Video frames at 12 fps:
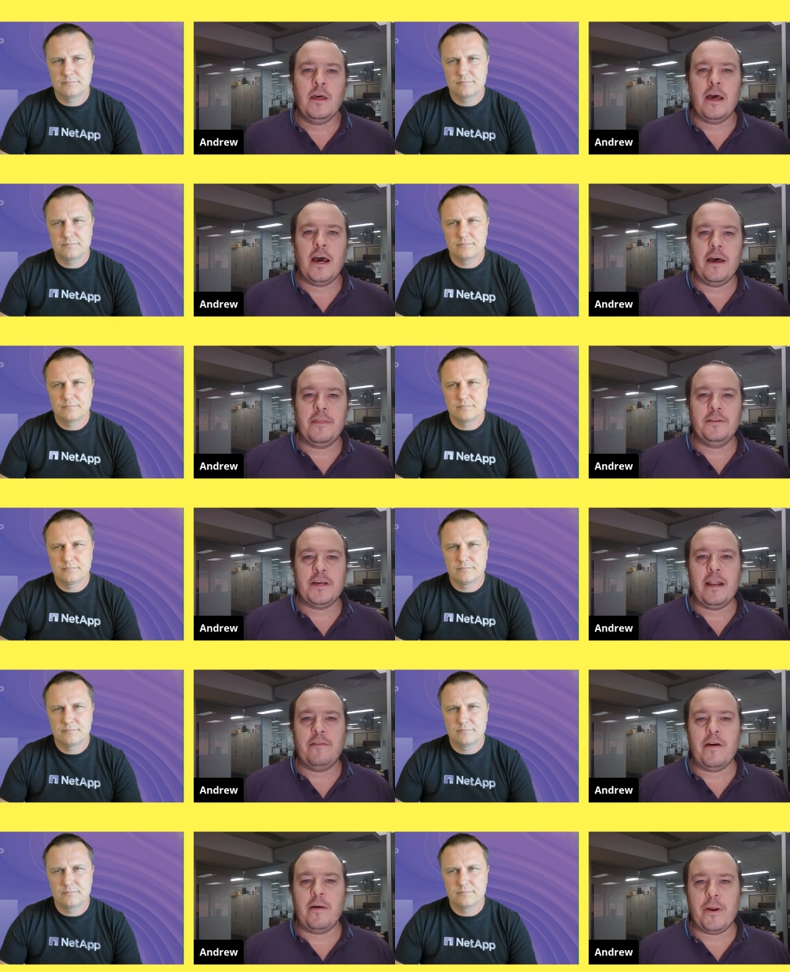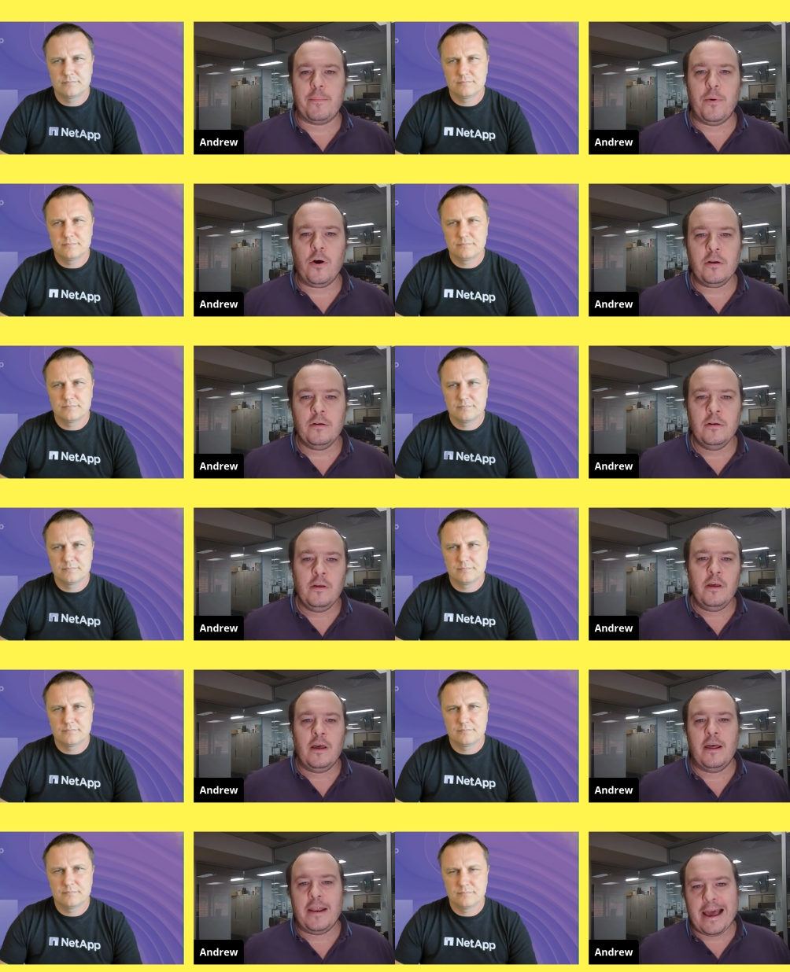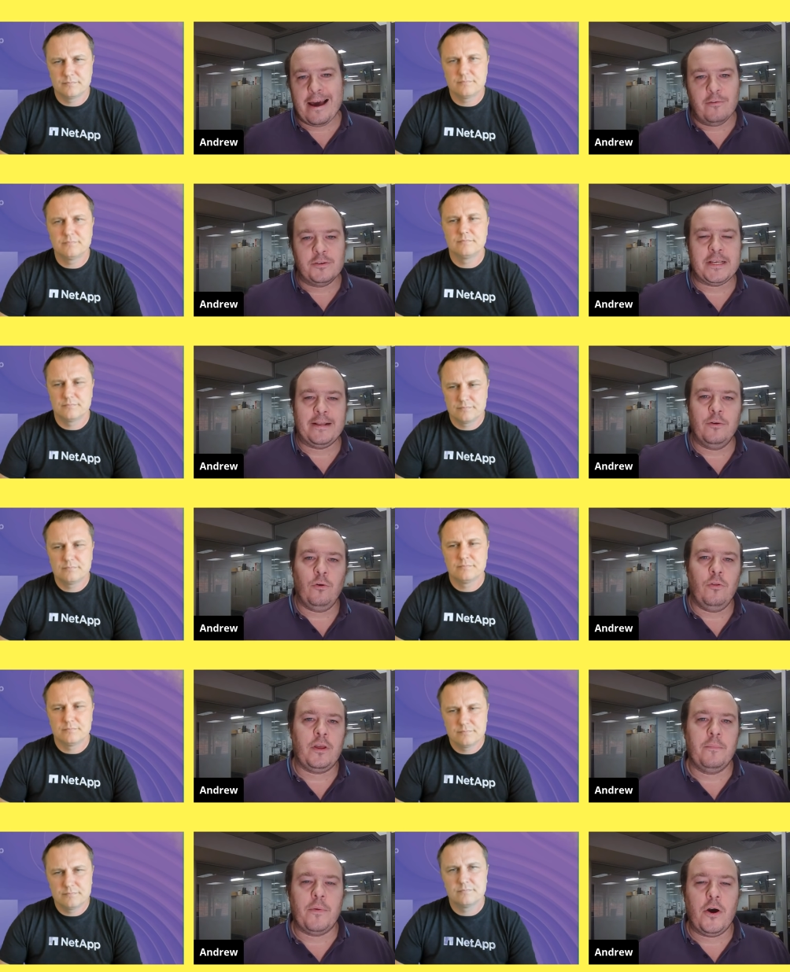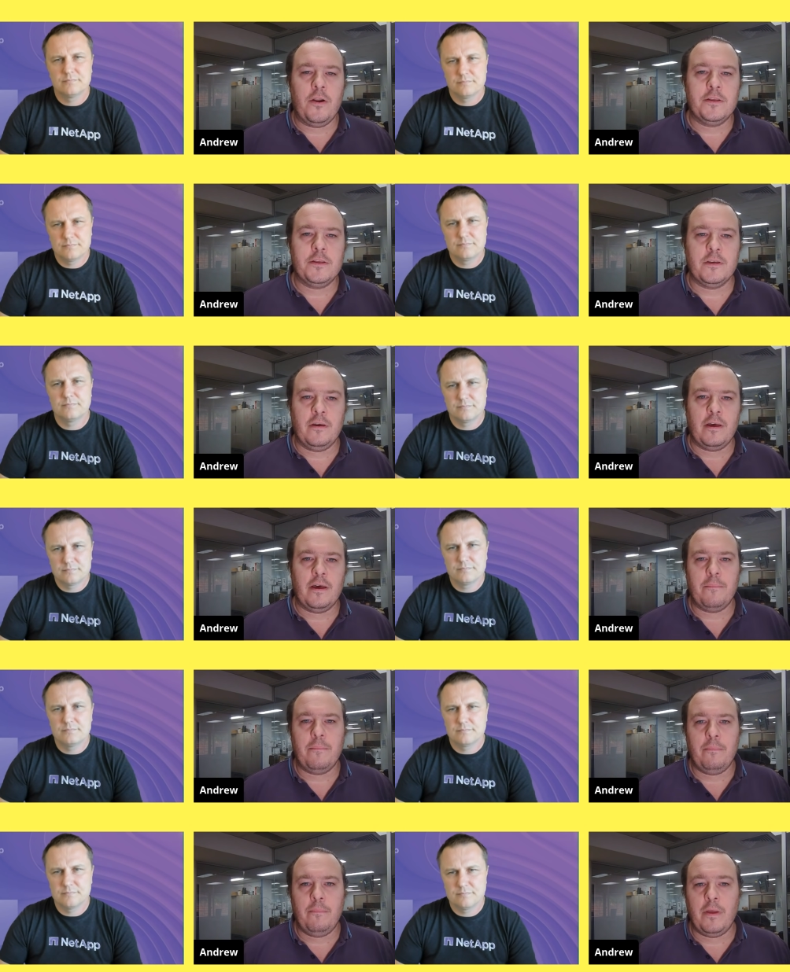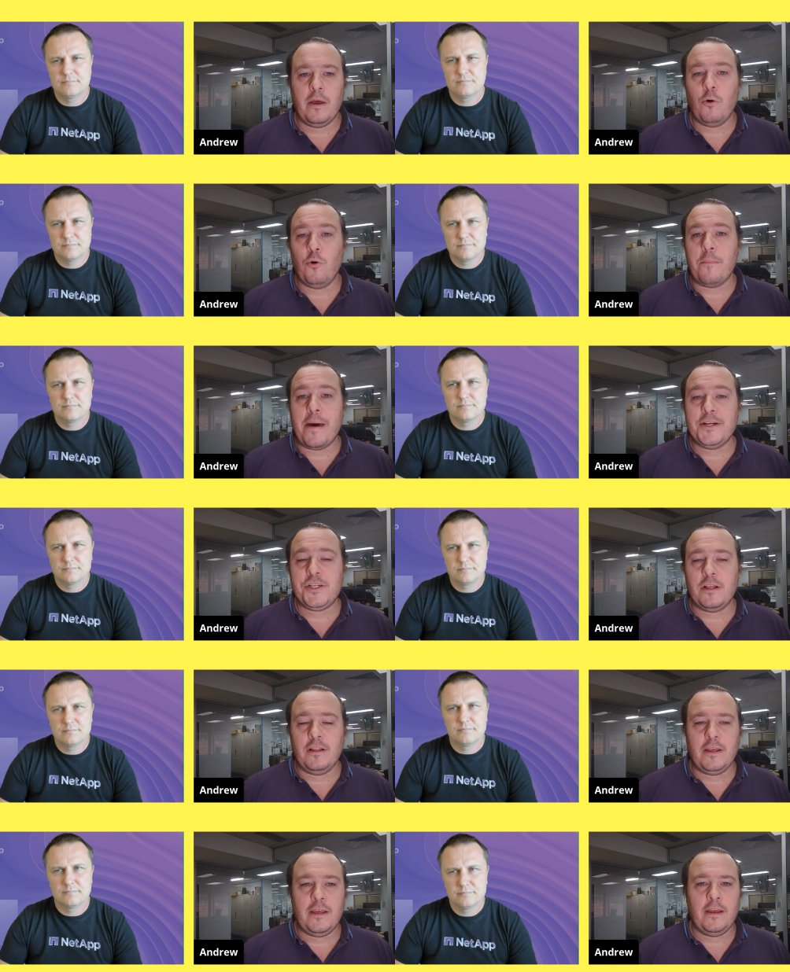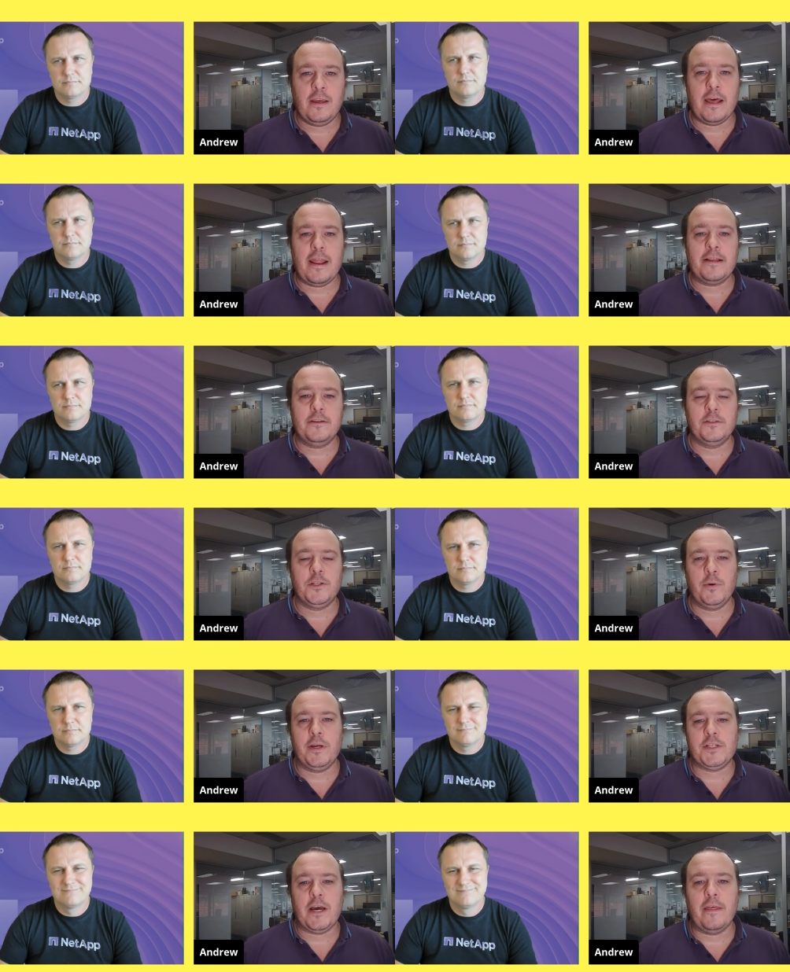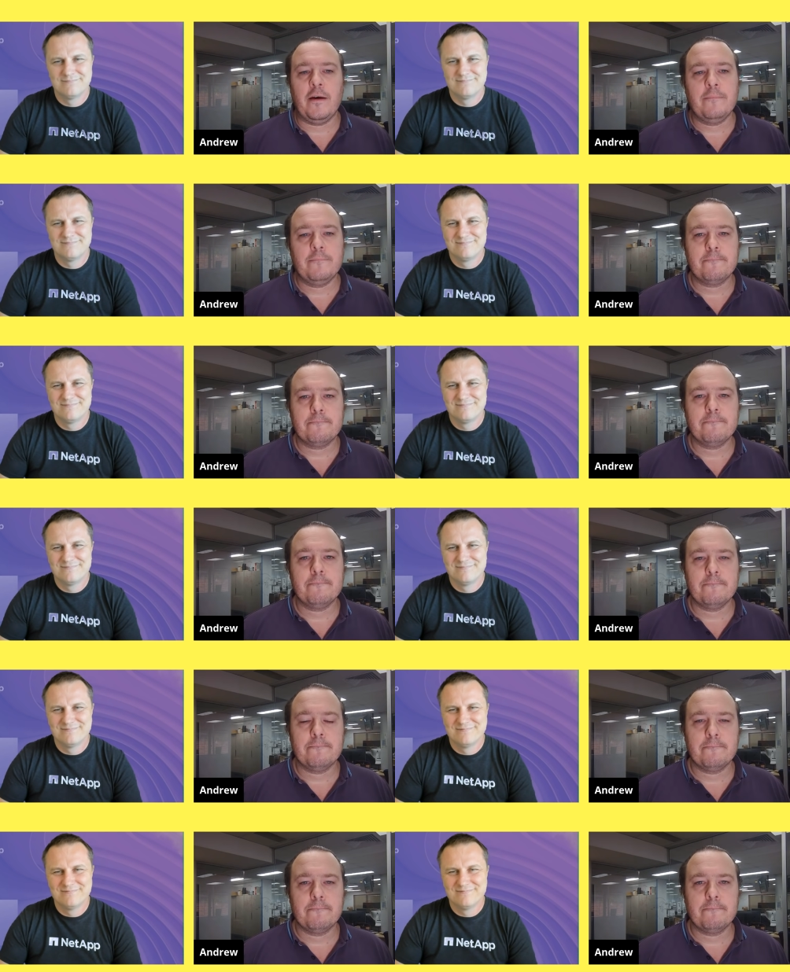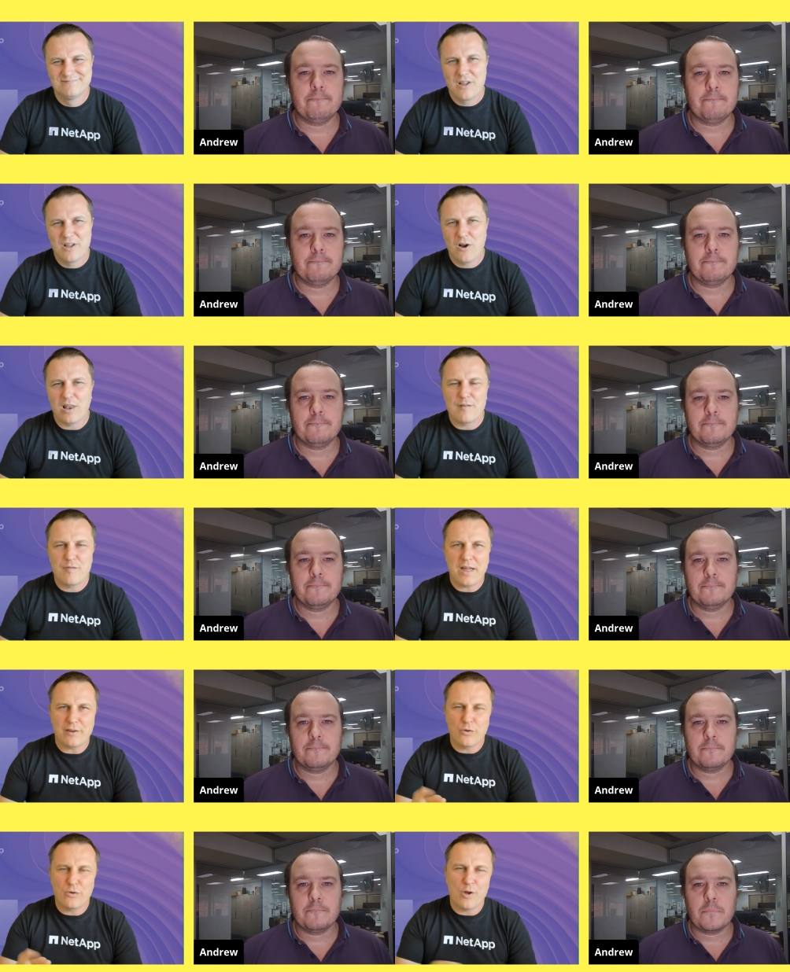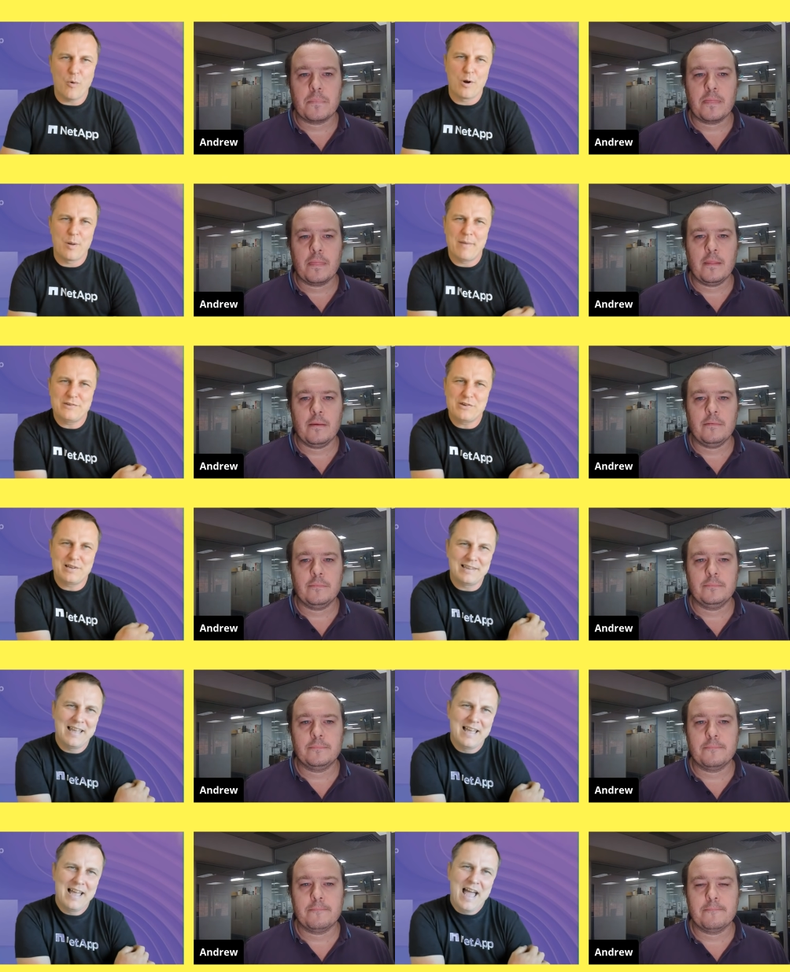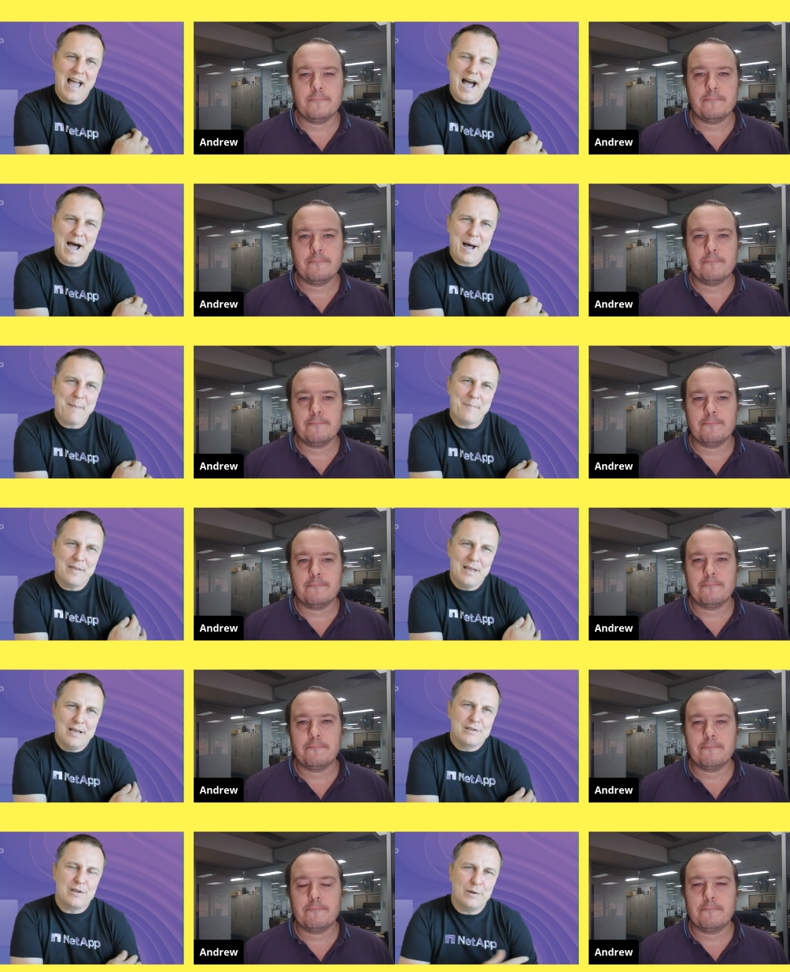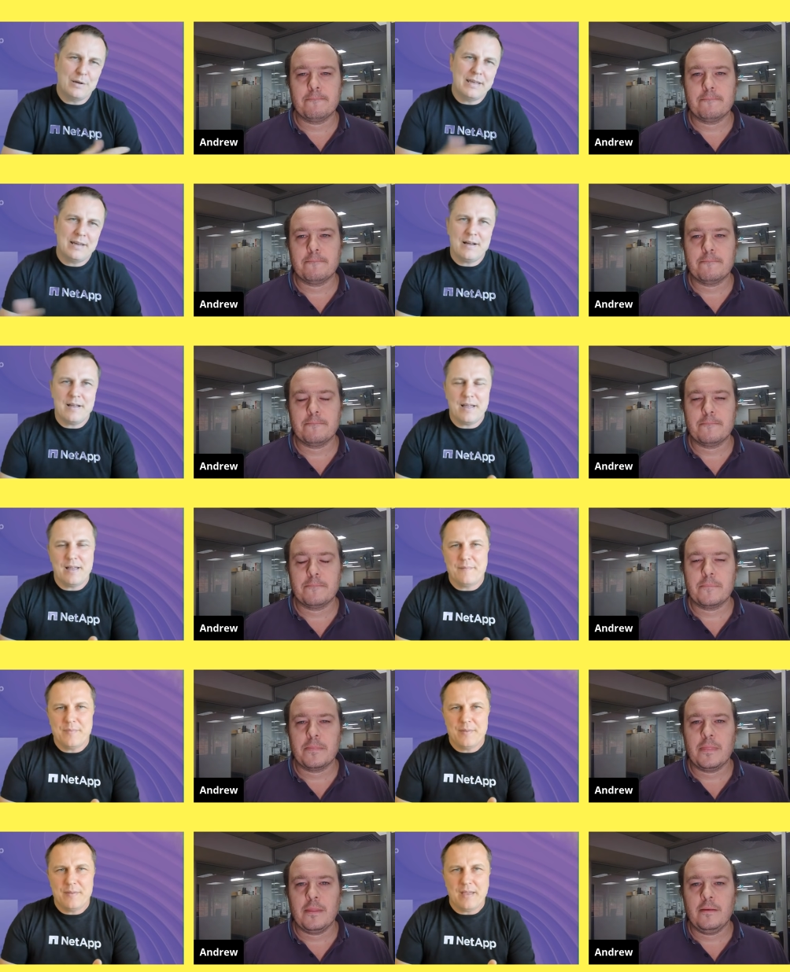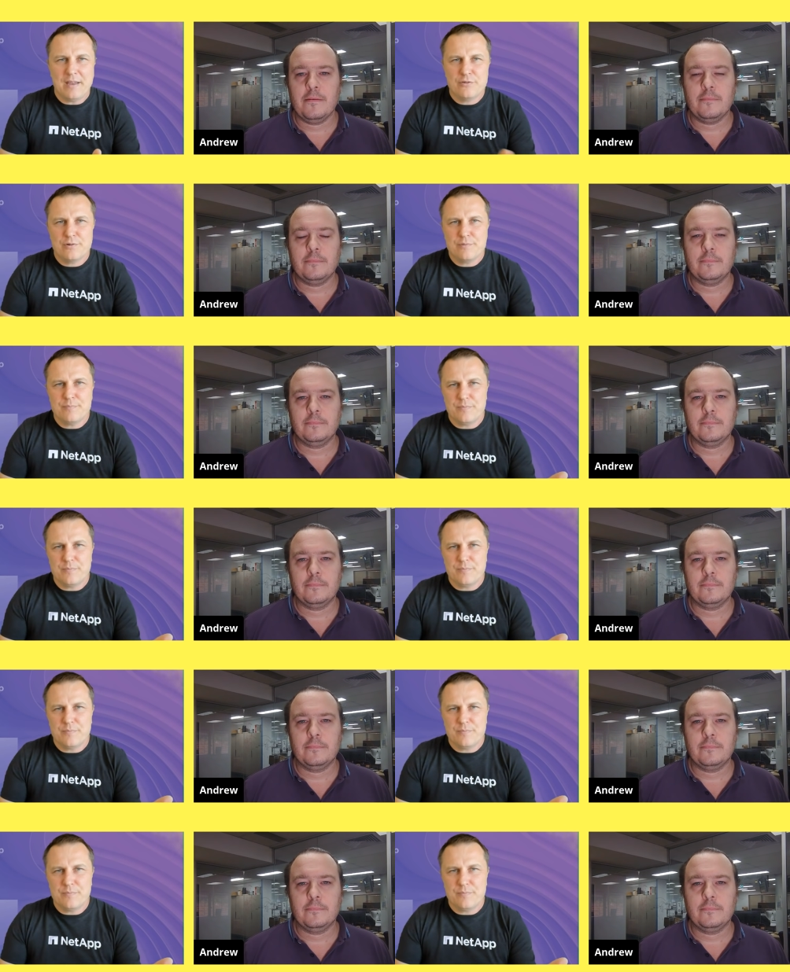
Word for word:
Speaker 1: uh, the data fabric pot. And now all of a sudden, all the components are um, you know, automatically connected to each
Speaker 2: other. I love that term, automagically. Um, so, look, uh, Andrew,